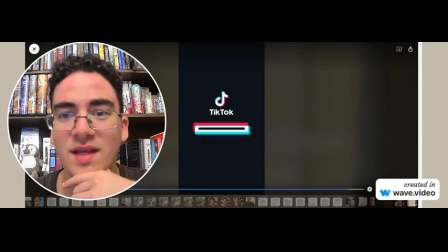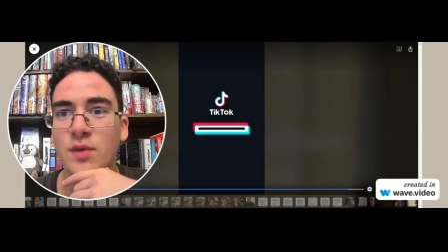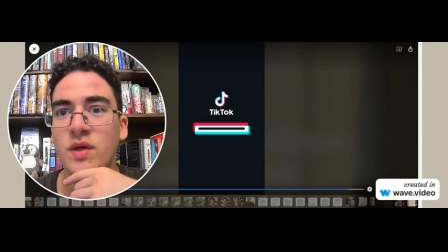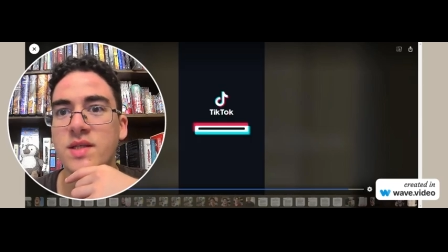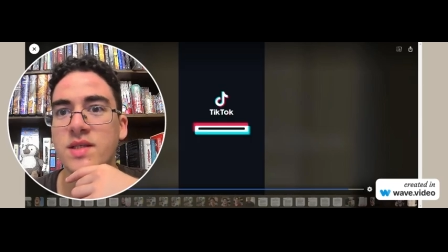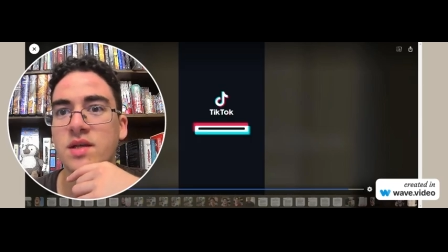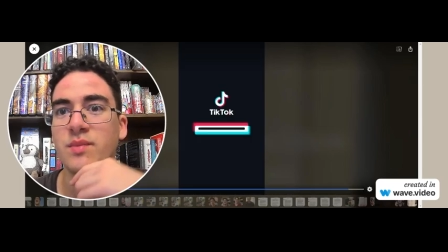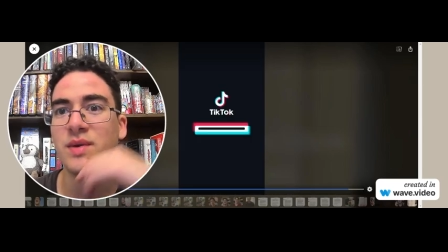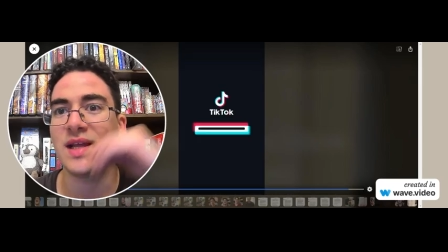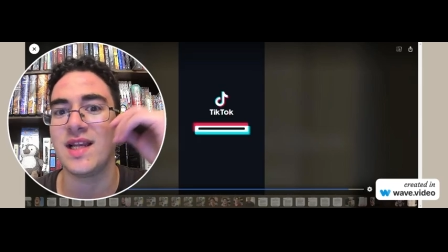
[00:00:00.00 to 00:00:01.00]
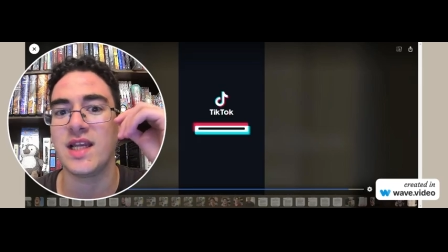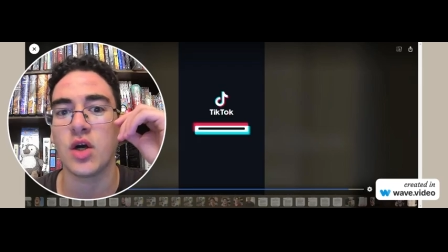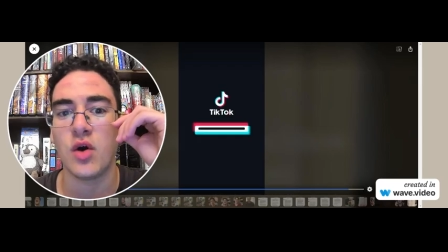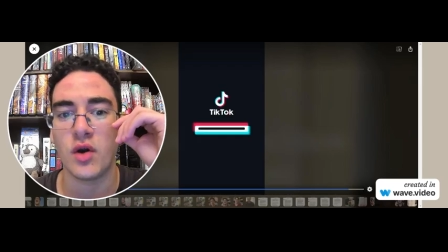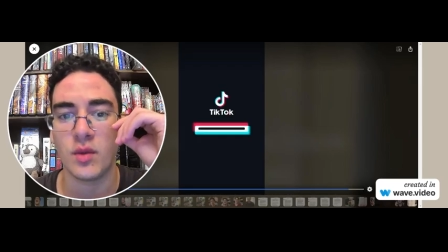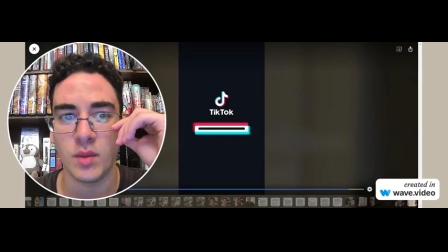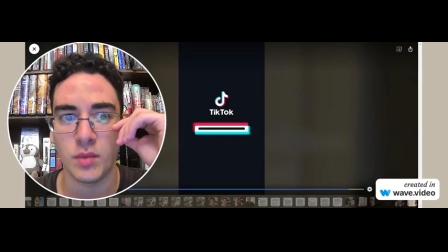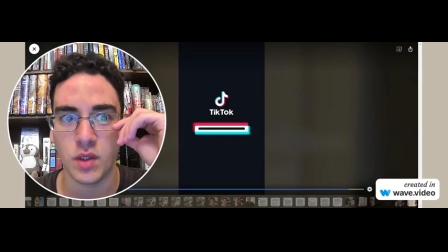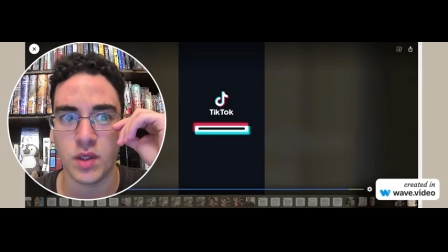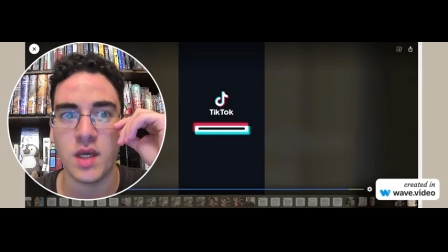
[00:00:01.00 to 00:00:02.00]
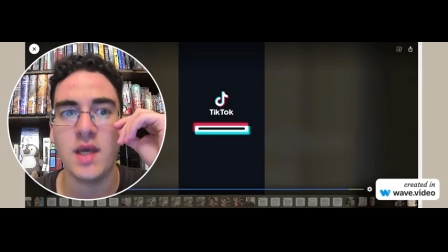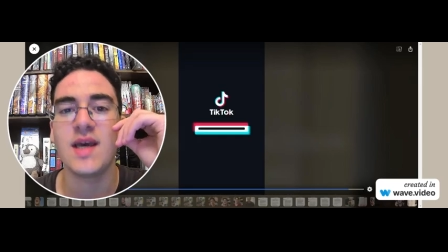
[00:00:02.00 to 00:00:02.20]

That one is a completely horrible book.